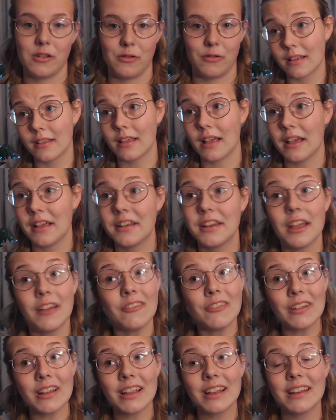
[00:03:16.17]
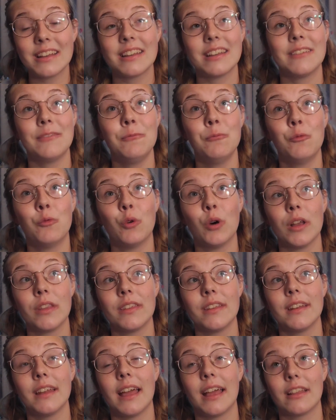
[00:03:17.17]
because I definitely
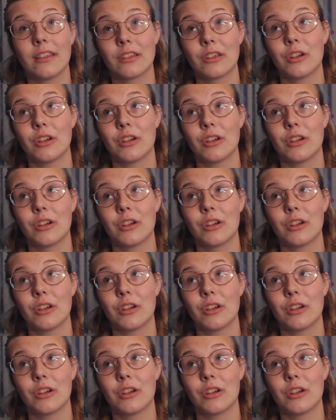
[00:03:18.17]
wasn't as